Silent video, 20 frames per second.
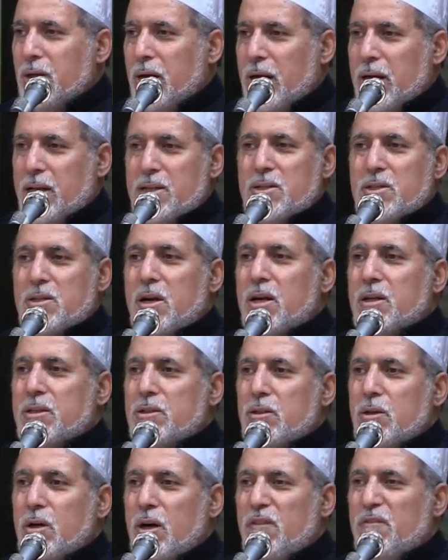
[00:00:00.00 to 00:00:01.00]
and
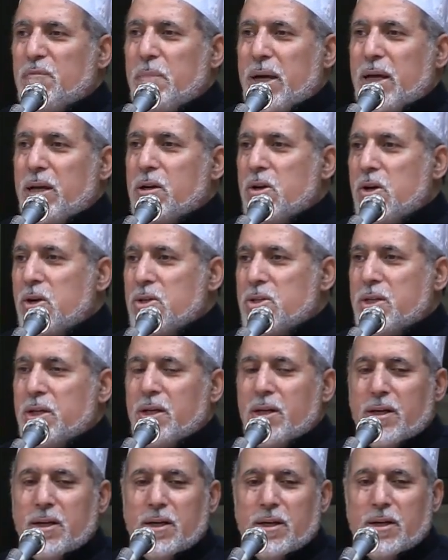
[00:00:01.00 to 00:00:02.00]
starting off by
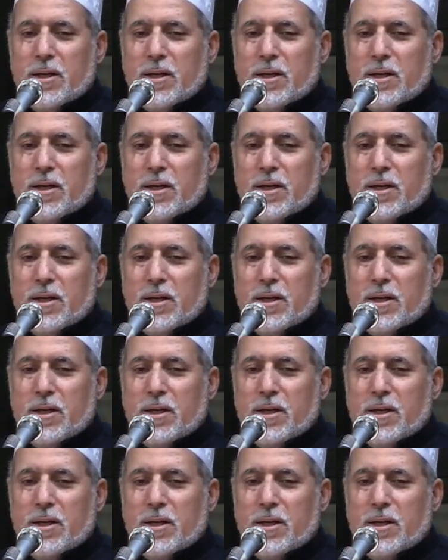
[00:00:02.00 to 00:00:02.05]
cursing